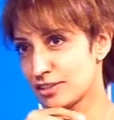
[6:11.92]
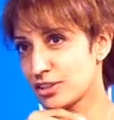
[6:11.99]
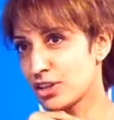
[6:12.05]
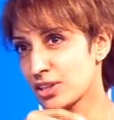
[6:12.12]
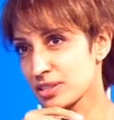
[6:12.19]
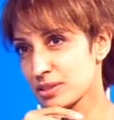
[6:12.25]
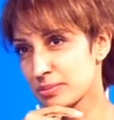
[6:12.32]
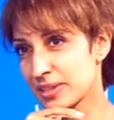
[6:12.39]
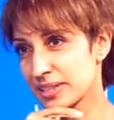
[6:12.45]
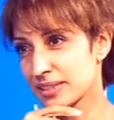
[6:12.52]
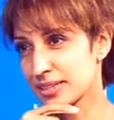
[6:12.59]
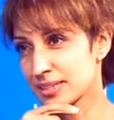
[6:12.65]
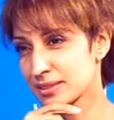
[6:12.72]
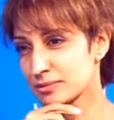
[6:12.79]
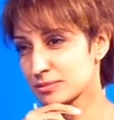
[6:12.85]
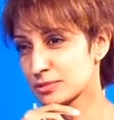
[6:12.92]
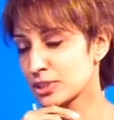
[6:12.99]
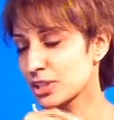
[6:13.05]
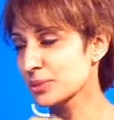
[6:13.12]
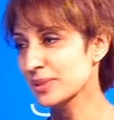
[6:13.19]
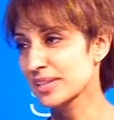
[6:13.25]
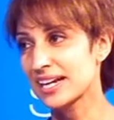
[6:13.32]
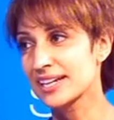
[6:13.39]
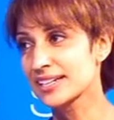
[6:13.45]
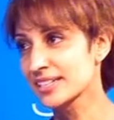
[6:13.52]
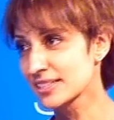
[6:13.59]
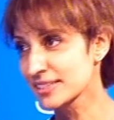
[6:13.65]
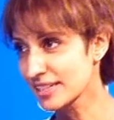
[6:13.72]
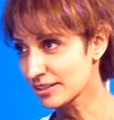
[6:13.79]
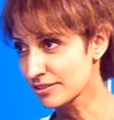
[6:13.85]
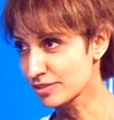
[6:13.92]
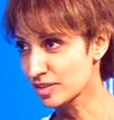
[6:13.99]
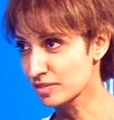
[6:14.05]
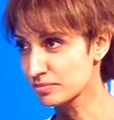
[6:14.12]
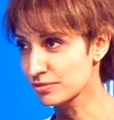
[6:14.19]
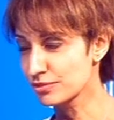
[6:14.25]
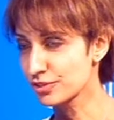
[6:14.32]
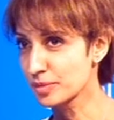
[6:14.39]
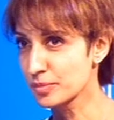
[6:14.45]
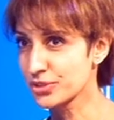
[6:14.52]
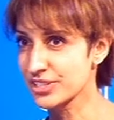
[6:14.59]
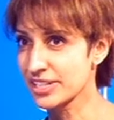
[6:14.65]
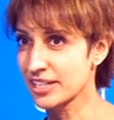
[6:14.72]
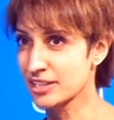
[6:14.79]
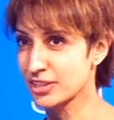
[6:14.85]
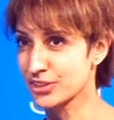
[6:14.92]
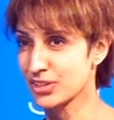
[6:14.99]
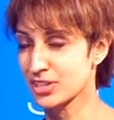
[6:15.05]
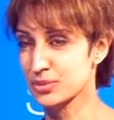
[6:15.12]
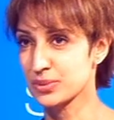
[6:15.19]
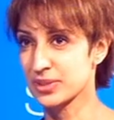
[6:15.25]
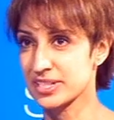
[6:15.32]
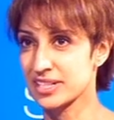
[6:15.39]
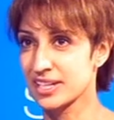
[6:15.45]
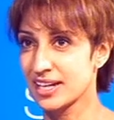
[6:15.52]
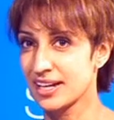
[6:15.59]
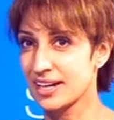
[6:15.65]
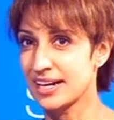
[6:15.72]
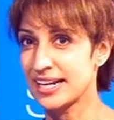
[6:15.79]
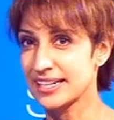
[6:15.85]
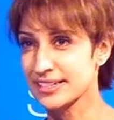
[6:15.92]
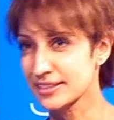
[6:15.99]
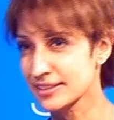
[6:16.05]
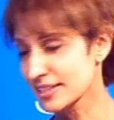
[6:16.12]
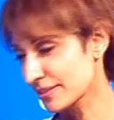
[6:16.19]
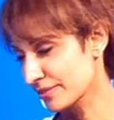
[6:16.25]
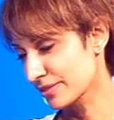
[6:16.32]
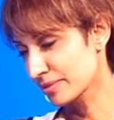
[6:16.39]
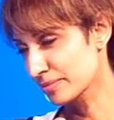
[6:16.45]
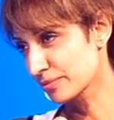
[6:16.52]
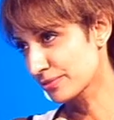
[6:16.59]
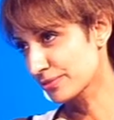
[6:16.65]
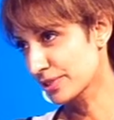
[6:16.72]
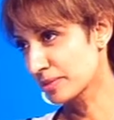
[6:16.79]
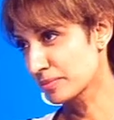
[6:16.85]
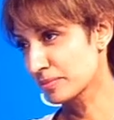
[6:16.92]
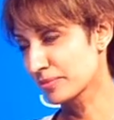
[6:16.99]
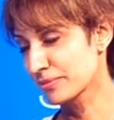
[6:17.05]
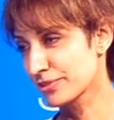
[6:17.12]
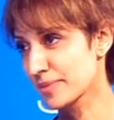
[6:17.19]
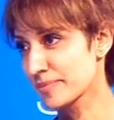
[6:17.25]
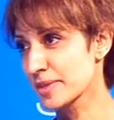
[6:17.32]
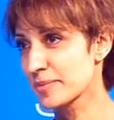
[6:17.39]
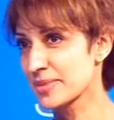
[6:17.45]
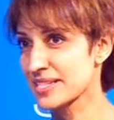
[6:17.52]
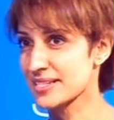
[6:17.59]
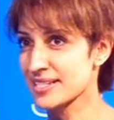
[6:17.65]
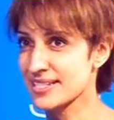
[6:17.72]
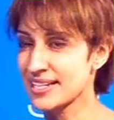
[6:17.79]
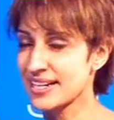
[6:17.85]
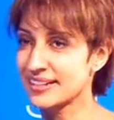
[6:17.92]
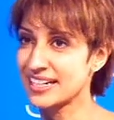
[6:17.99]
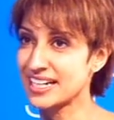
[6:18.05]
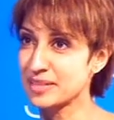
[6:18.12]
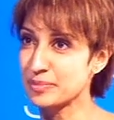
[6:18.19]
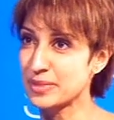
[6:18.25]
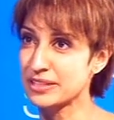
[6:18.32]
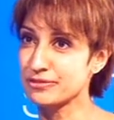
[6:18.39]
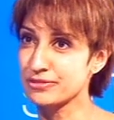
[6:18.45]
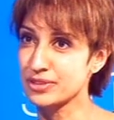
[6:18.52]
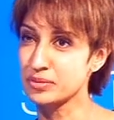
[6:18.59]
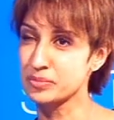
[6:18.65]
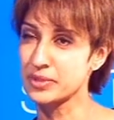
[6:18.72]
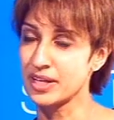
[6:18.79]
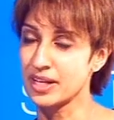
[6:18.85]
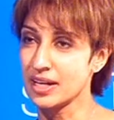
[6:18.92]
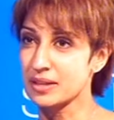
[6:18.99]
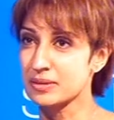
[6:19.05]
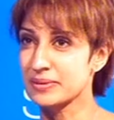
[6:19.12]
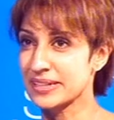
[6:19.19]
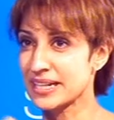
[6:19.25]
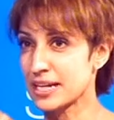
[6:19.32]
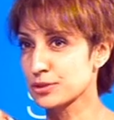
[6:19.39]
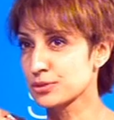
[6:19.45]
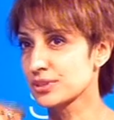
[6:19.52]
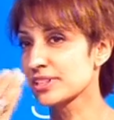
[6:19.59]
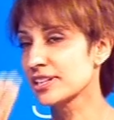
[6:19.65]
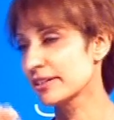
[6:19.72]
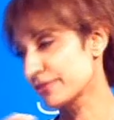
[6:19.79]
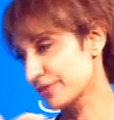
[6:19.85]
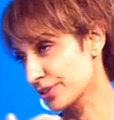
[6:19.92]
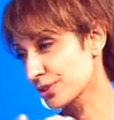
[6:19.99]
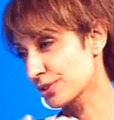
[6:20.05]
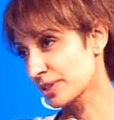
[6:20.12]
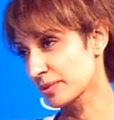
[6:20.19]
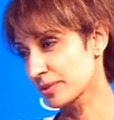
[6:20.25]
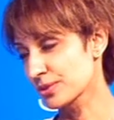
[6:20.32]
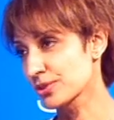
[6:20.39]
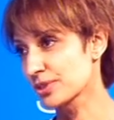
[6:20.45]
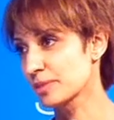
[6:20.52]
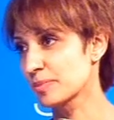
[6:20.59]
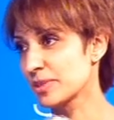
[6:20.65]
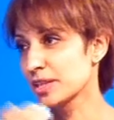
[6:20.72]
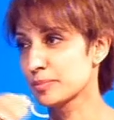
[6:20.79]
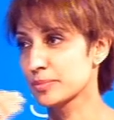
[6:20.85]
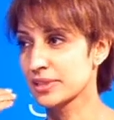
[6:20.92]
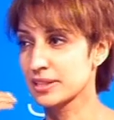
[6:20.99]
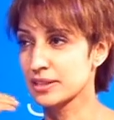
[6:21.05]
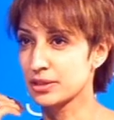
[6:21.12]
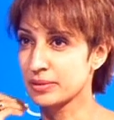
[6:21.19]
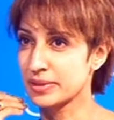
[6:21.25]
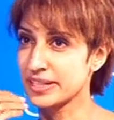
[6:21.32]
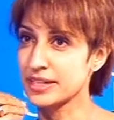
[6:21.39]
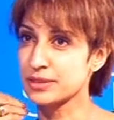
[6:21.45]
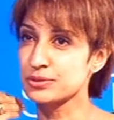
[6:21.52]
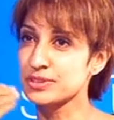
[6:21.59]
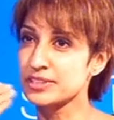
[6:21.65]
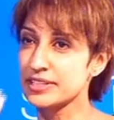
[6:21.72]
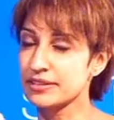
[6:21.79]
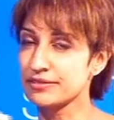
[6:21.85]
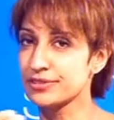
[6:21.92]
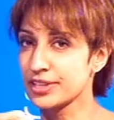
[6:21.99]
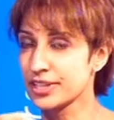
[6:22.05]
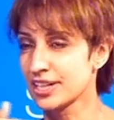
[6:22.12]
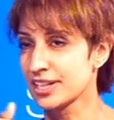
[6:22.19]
not what I can get from Odell, or not what I can get from the business I ran, but from what I could give to the people, or what I could give